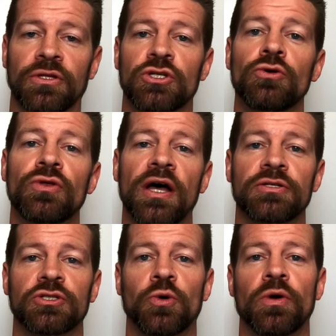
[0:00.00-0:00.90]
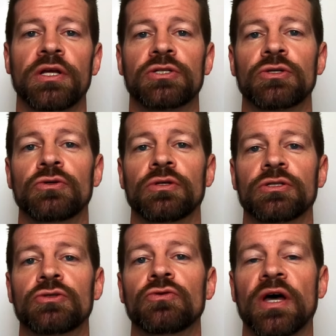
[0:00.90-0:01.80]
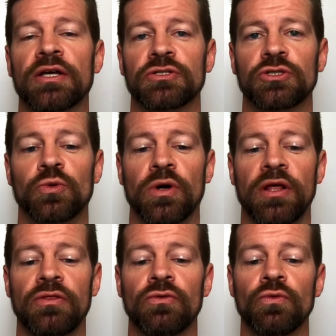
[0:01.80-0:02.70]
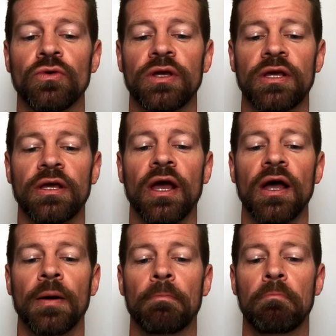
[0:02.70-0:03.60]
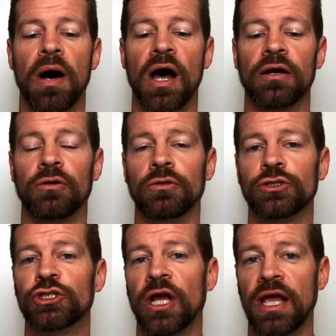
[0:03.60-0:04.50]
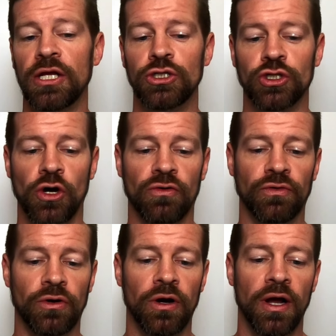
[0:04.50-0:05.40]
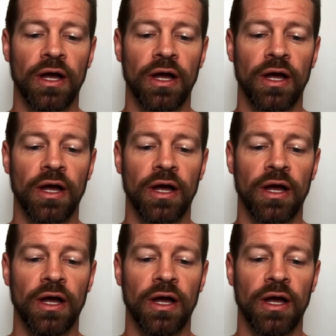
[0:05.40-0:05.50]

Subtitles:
the 2022 to 2023 model changeover,